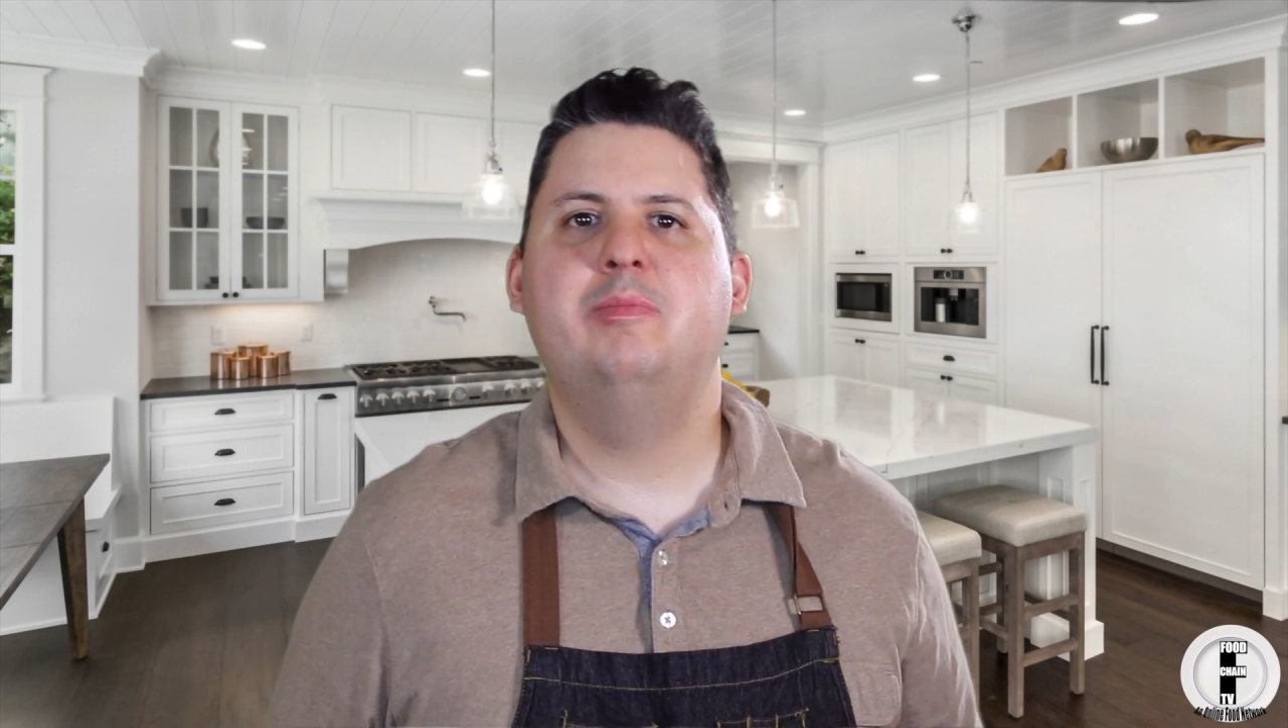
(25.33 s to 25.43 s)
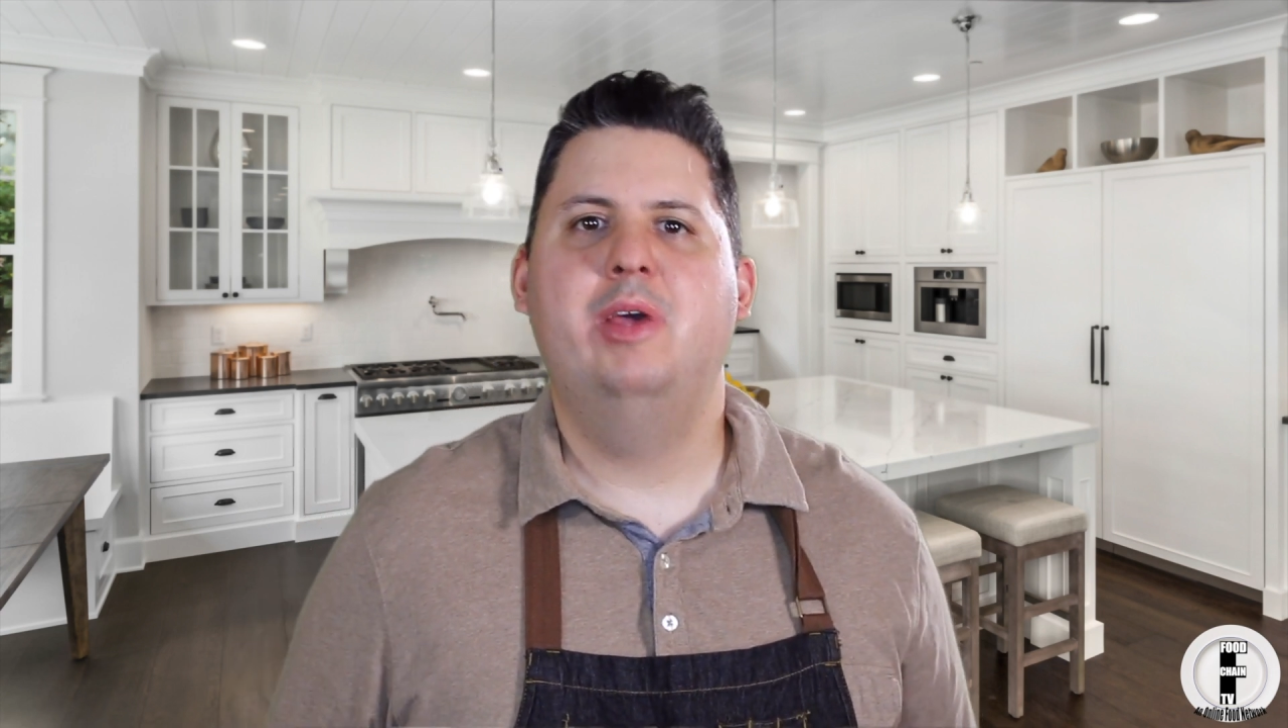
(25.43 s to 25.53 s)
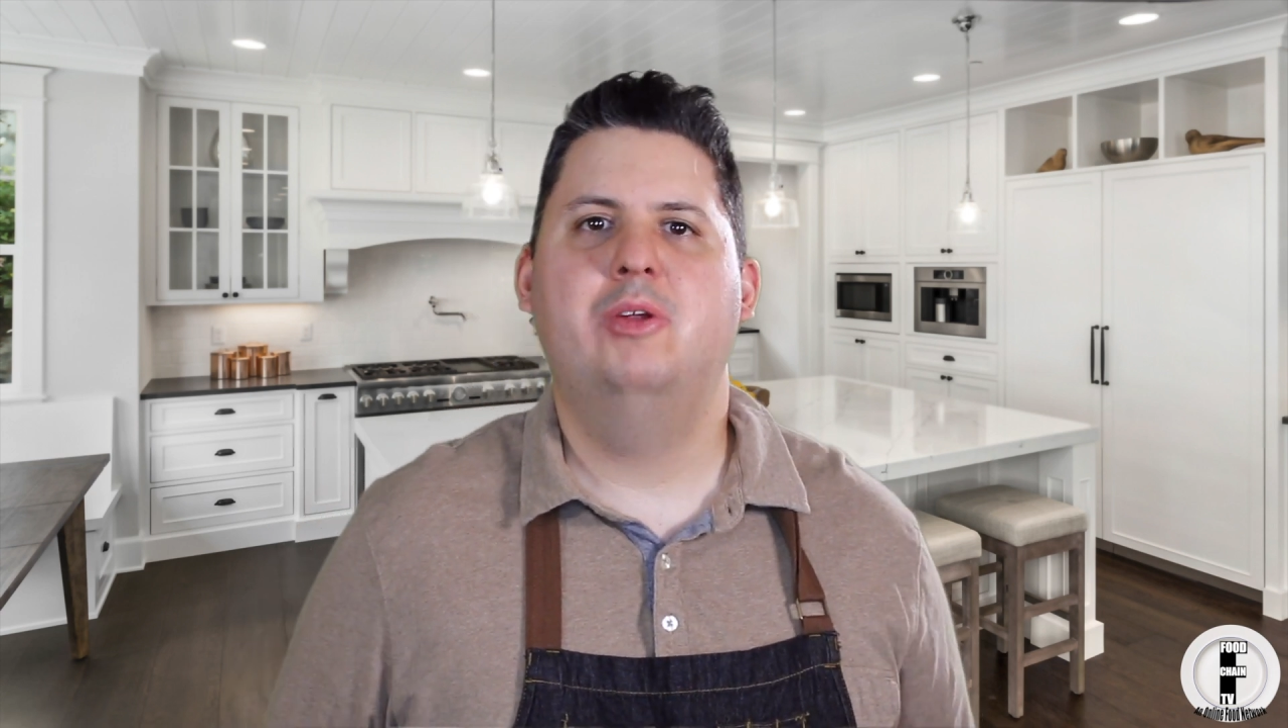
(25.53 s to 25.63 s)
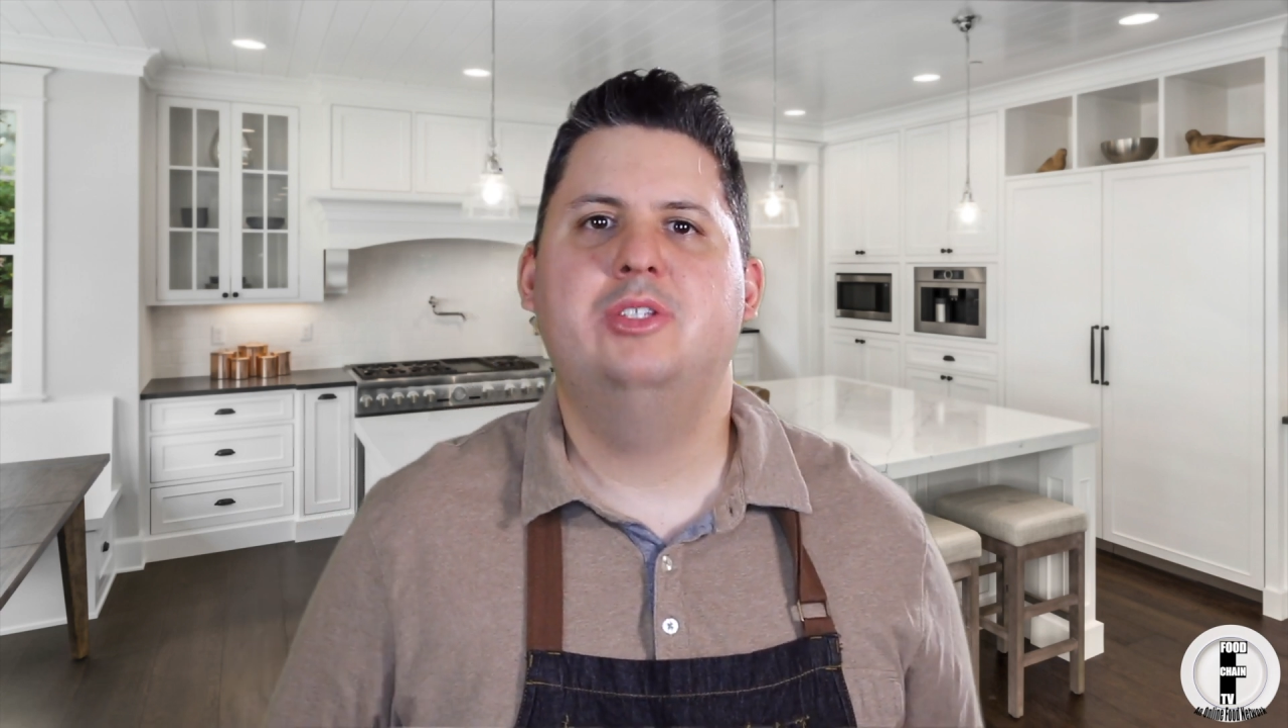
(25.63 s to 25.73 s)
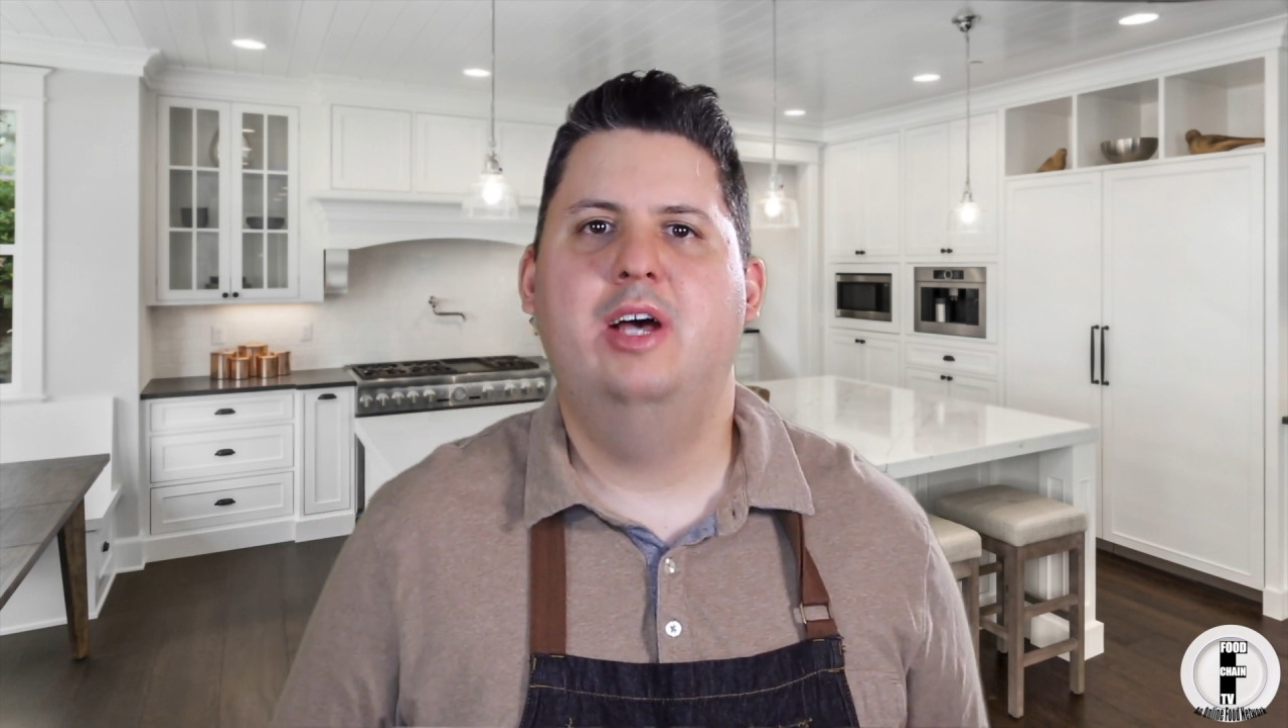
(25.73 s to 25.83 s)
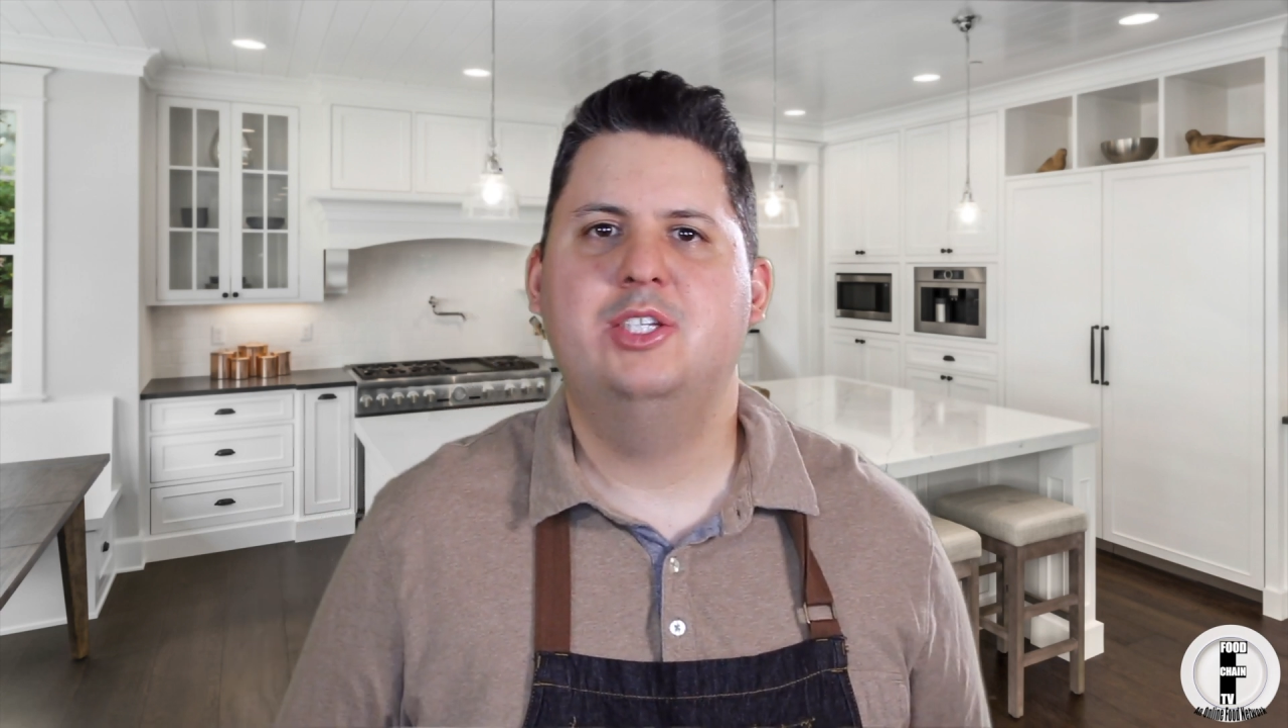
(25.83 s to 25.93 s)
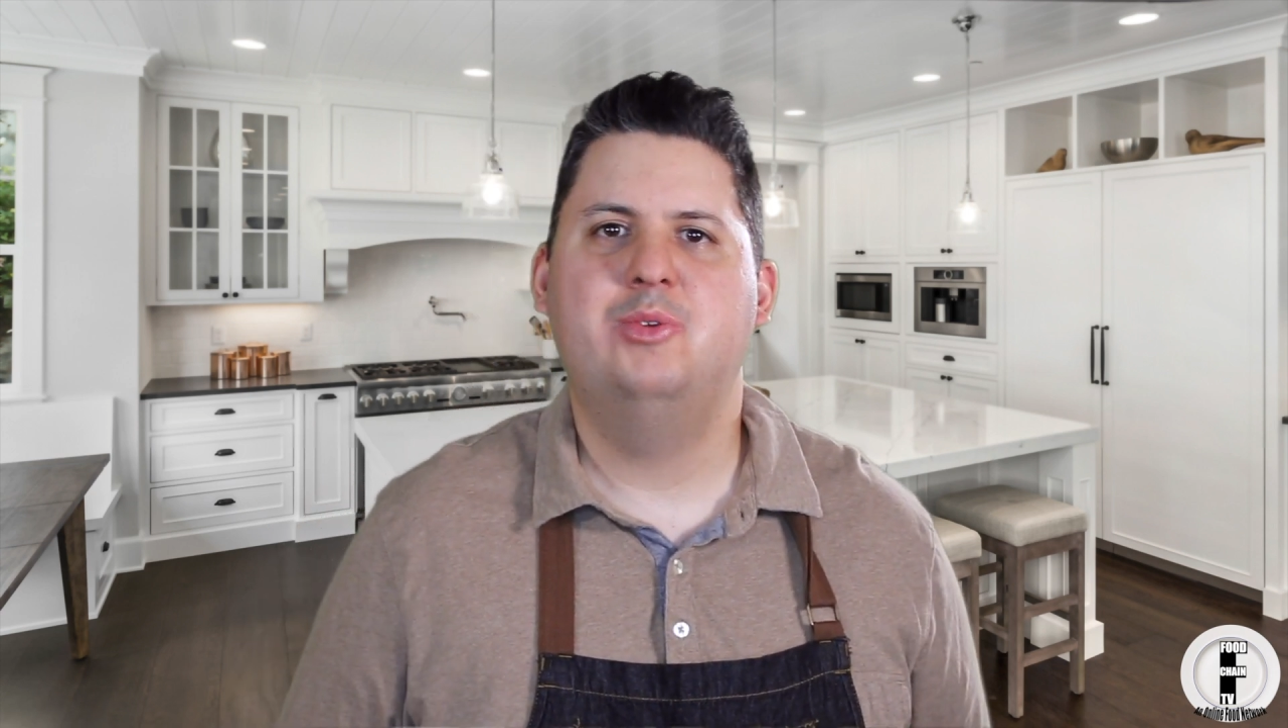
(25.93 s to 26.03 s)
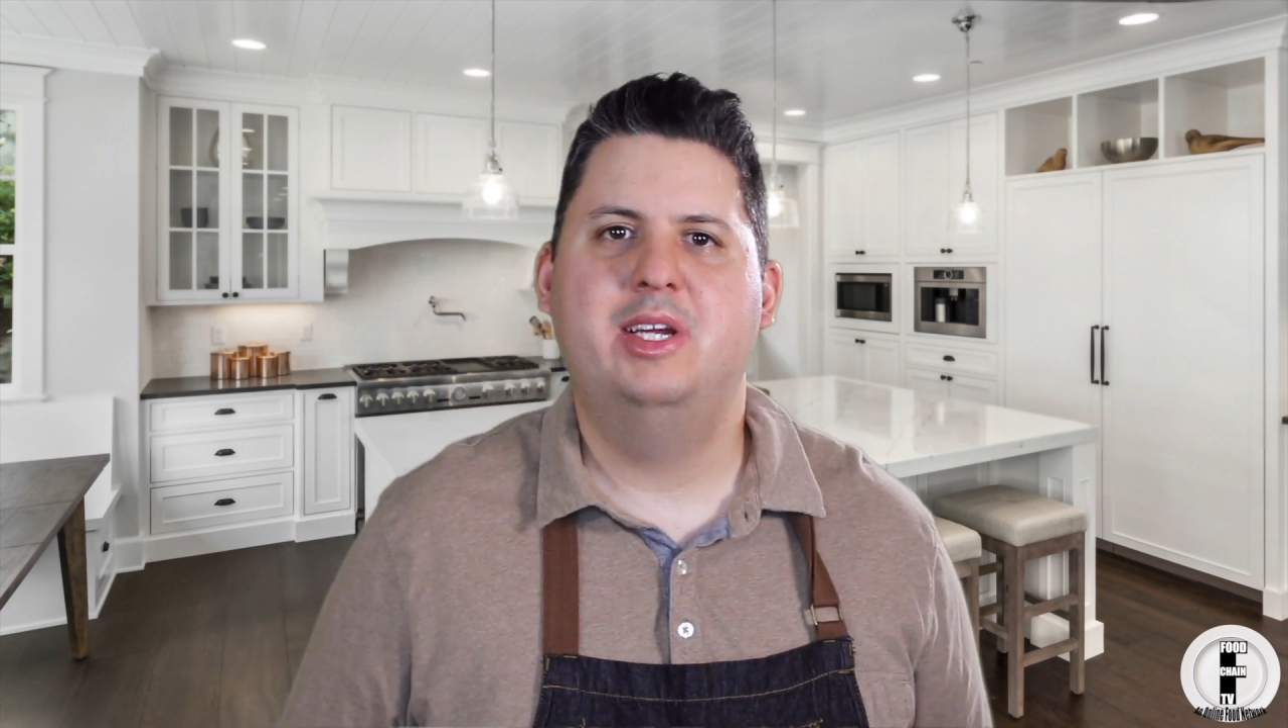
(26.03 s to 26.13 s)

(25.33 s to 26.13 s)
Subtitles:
tomato sauce